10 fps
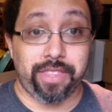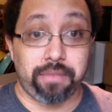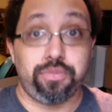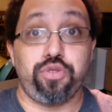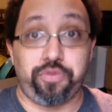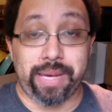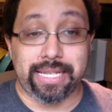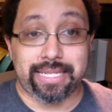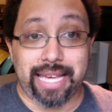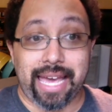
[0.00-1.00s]

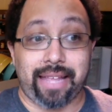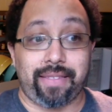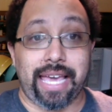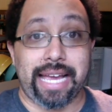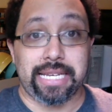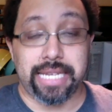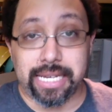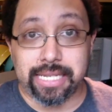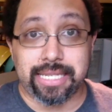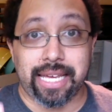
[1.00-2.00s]
movements and the
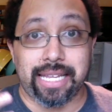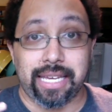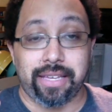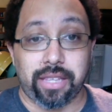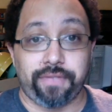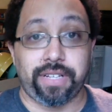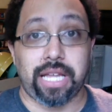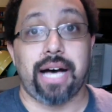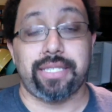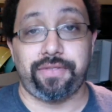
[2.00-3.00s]
ideas and the
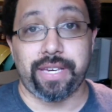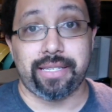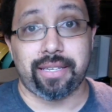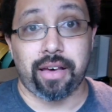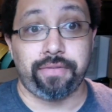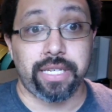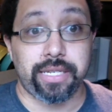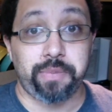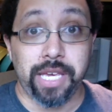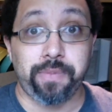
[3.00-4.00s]
philosophies of
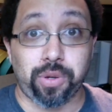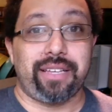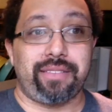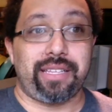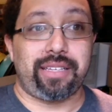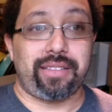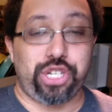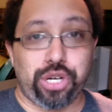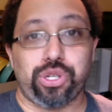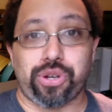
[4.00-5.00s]
these people. The
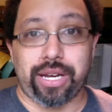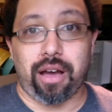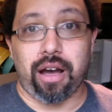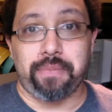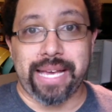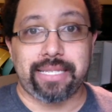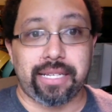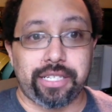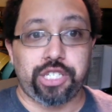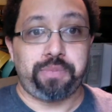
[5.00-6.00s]
children are
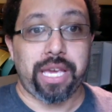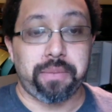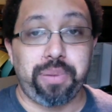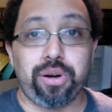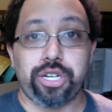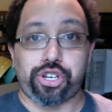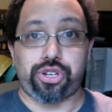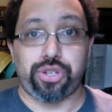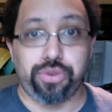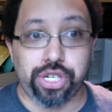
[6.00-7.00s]
basically just being
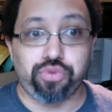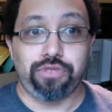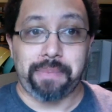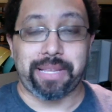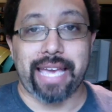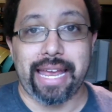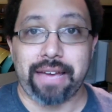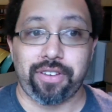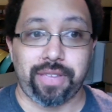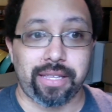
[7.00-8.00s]
pushed to just replicate
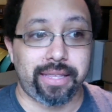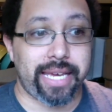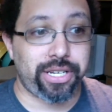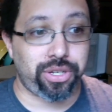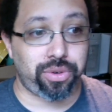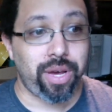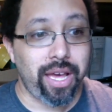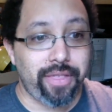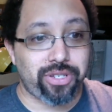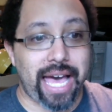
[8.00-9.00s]
everything that they do.
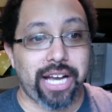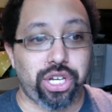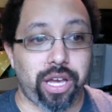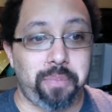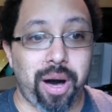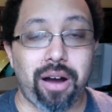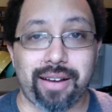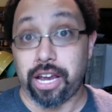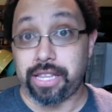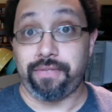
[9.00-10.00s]
There's actually a
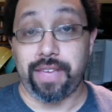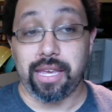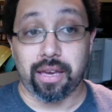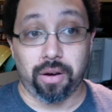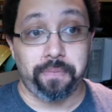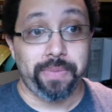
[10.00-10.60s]
part in the video